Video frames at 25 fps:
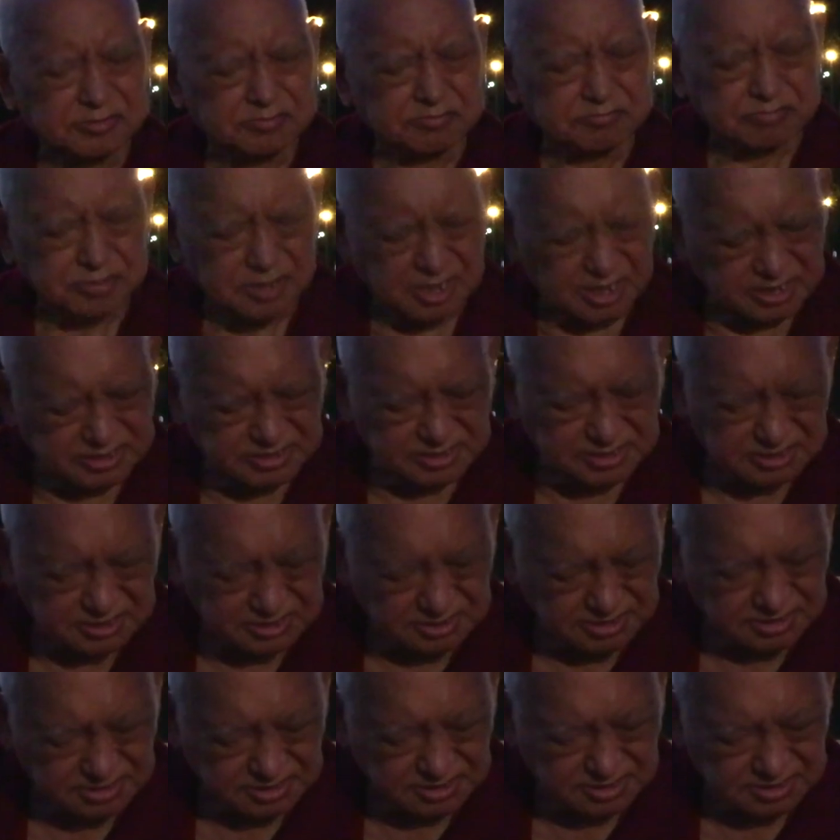
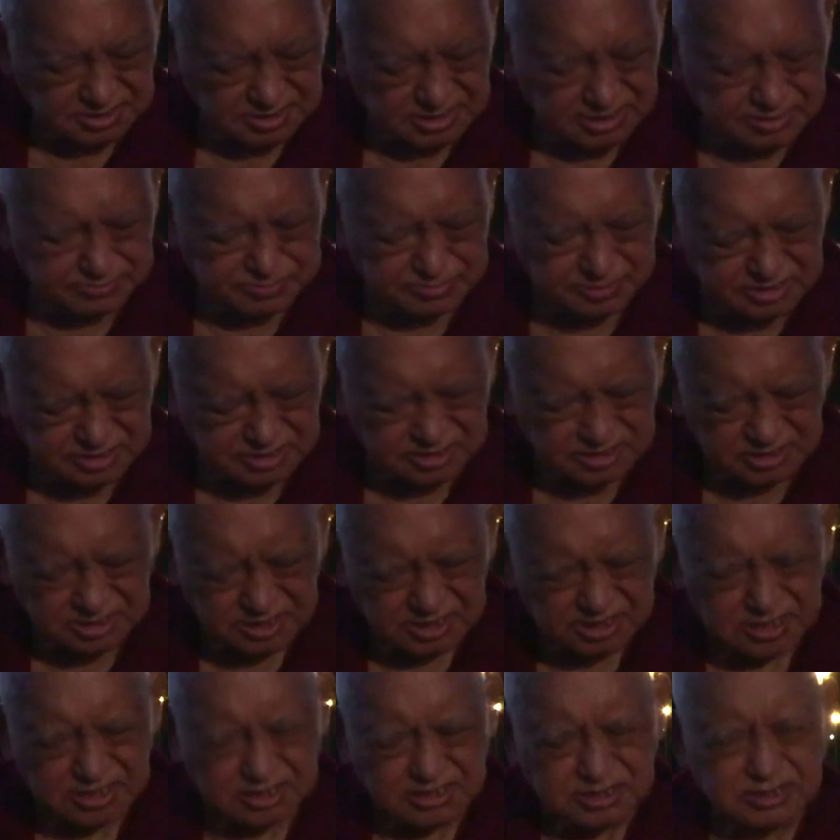praises liberty,
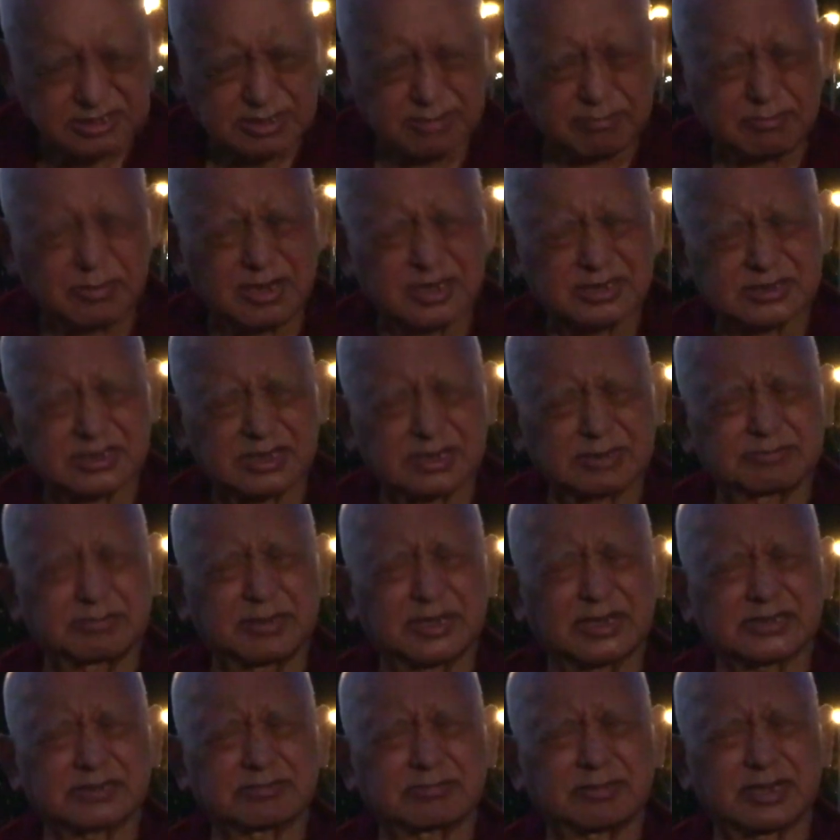the mother, it
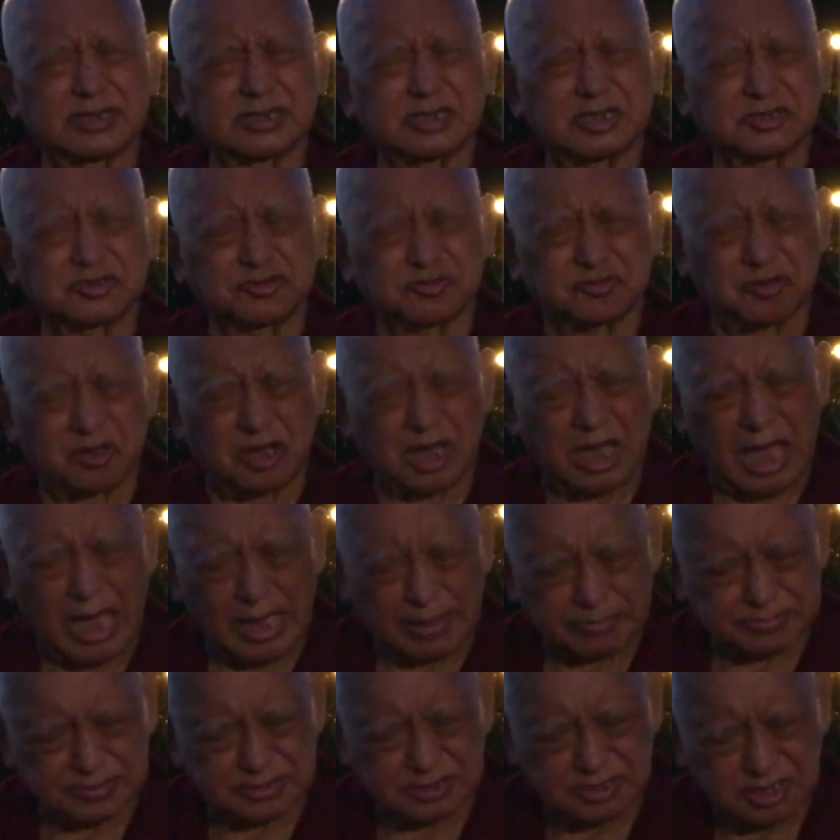makes the mother so
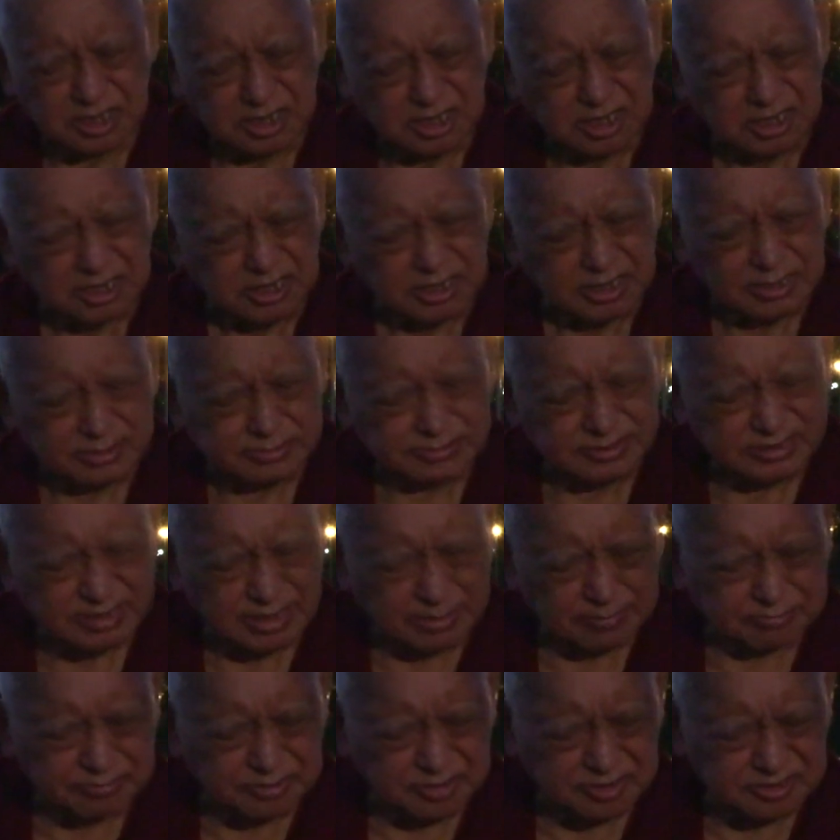happy. If
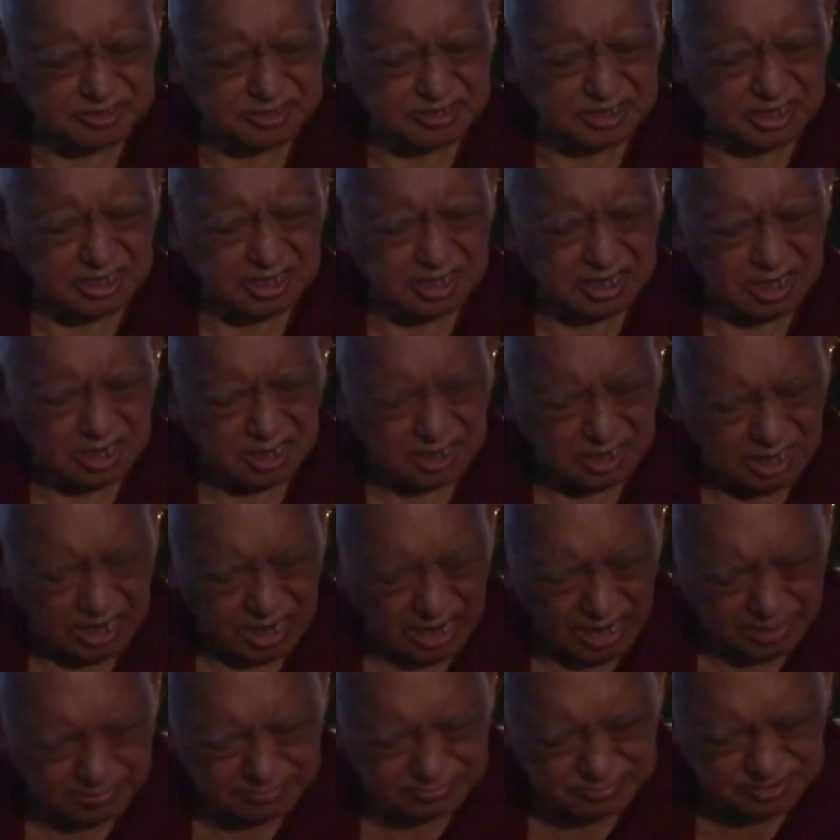somebody
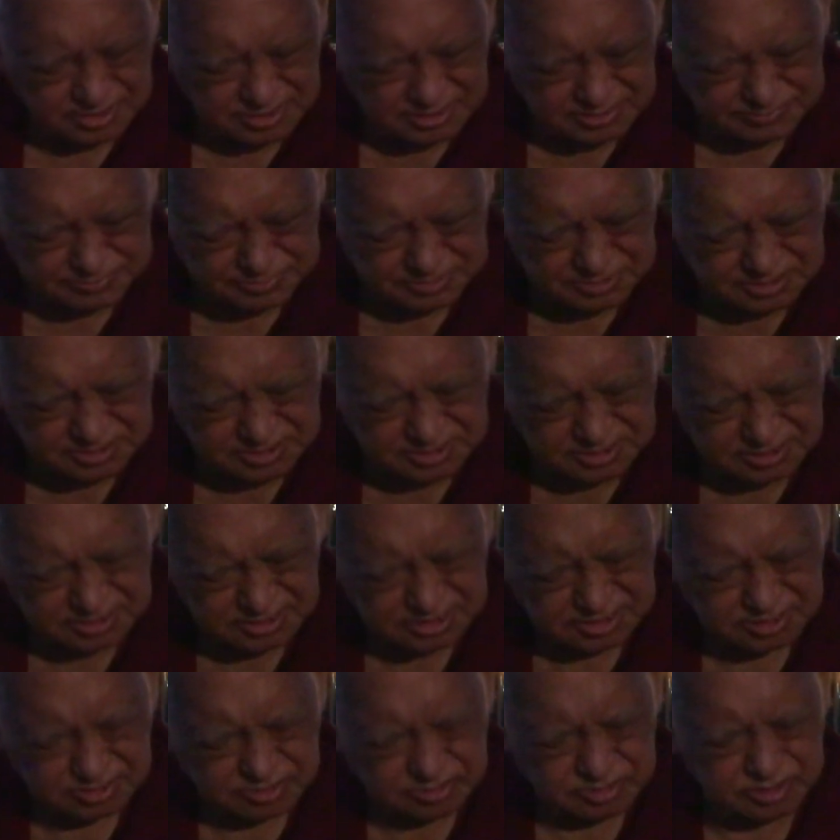harms liberty
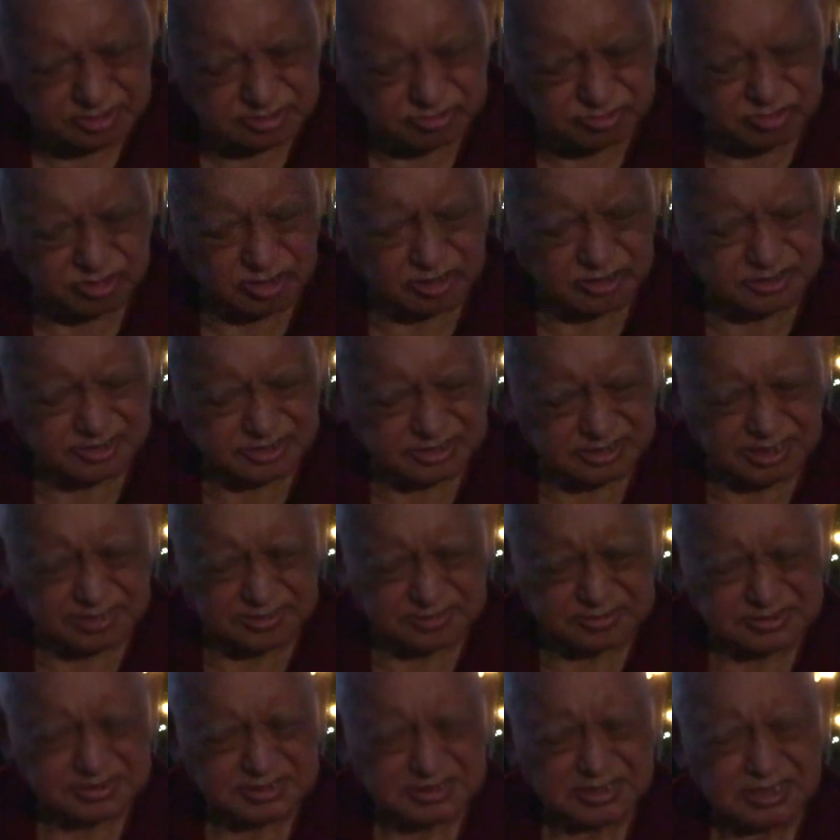to the daughter,
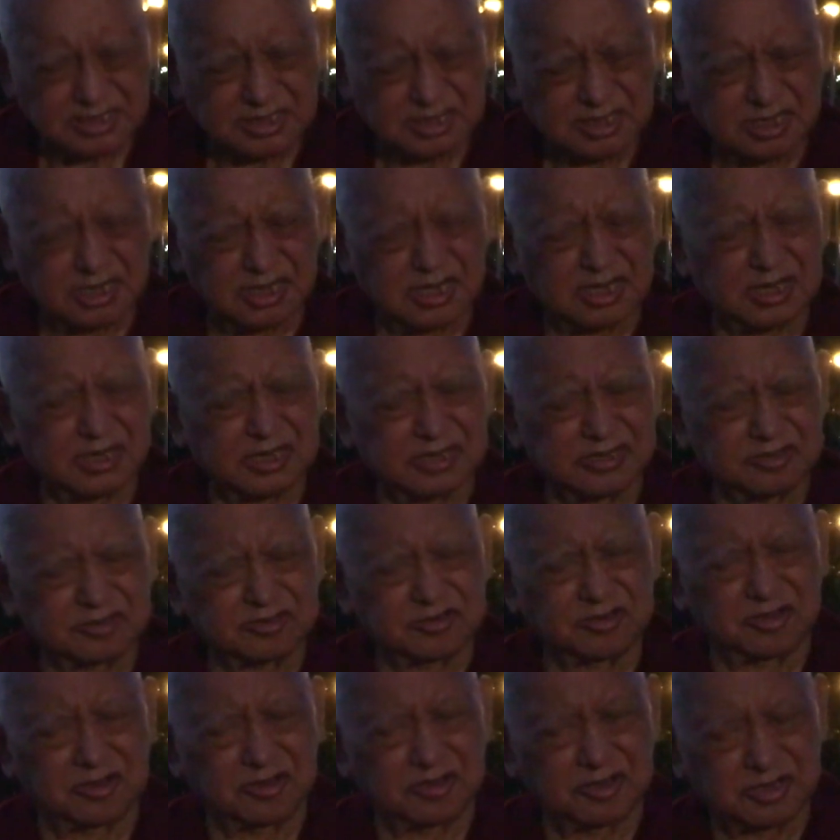son, uh, you
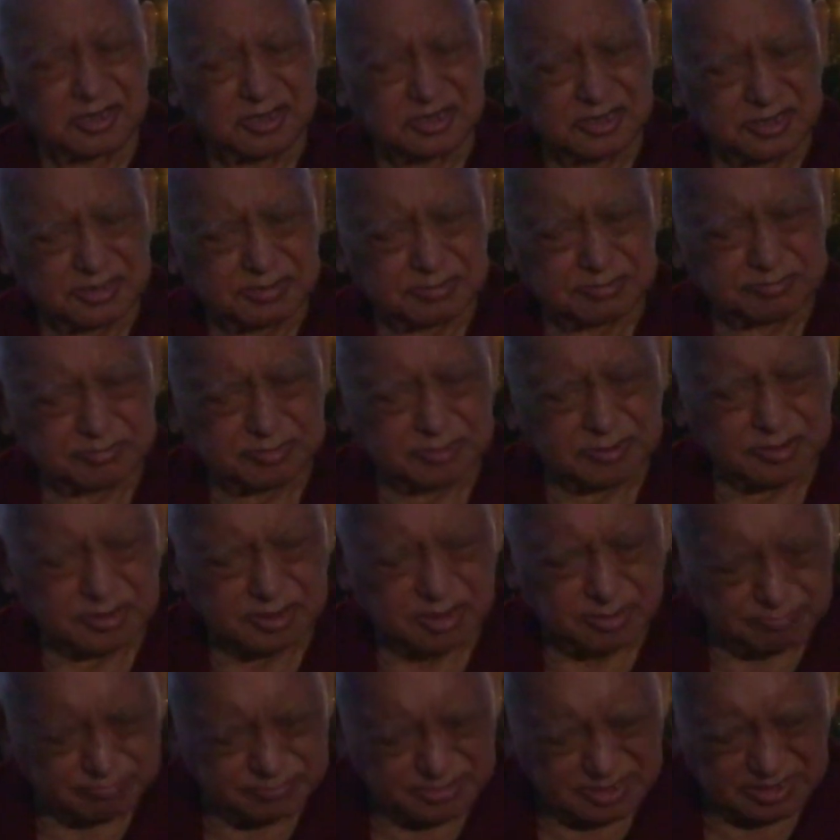know,
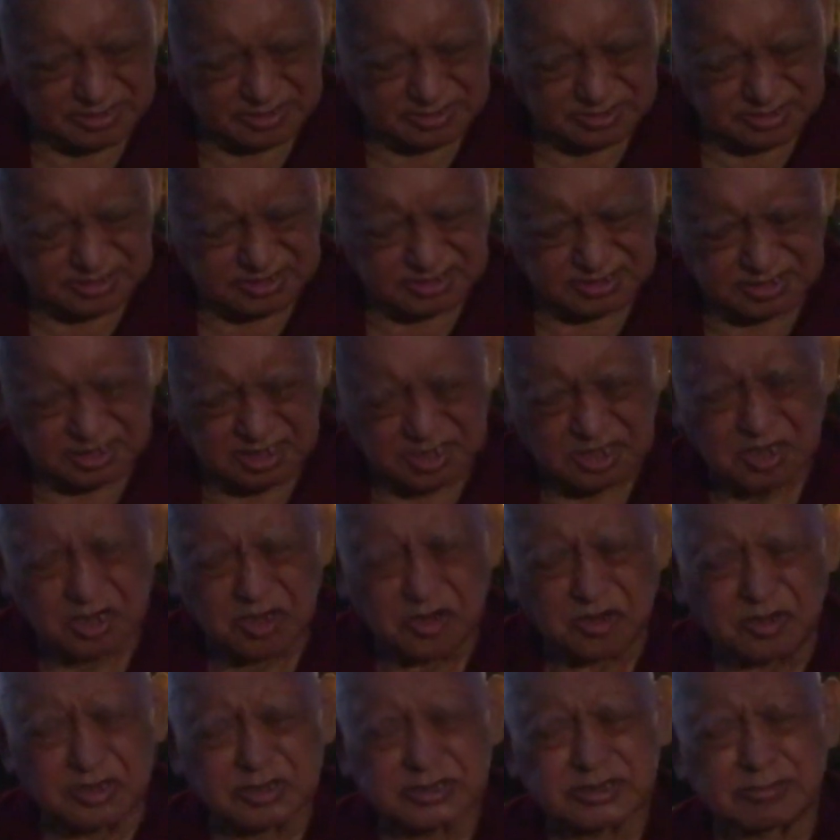complain,
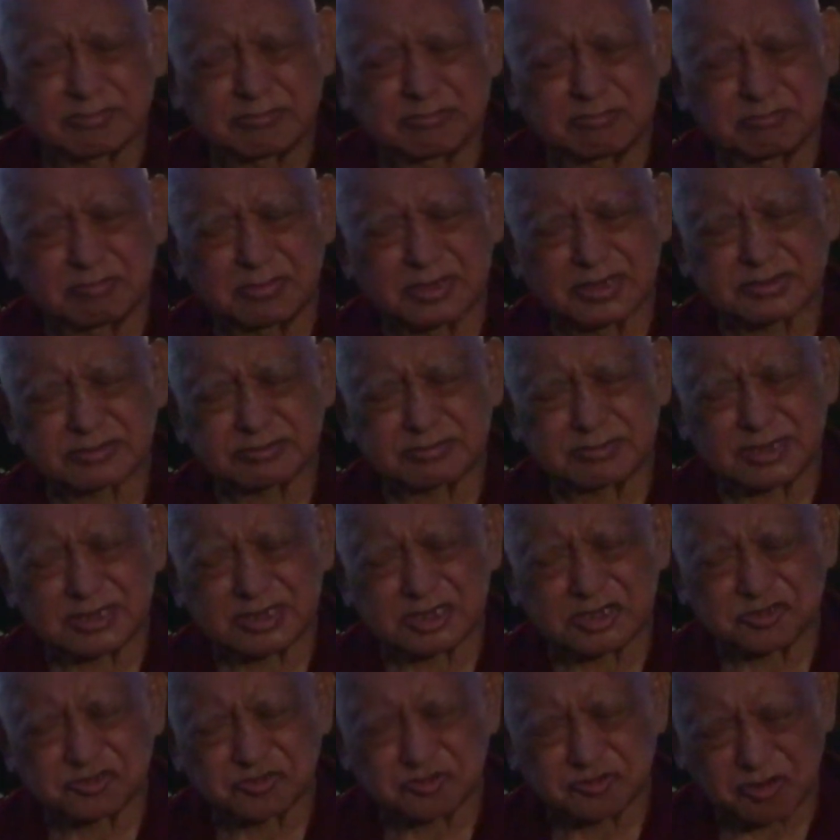or the makes the
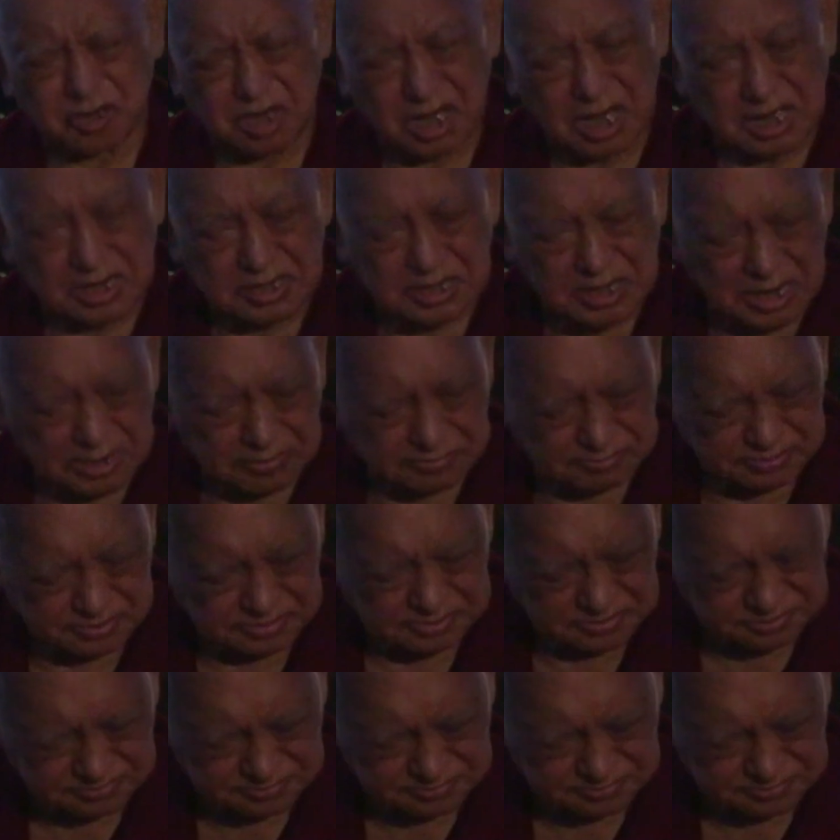mother so unhappy.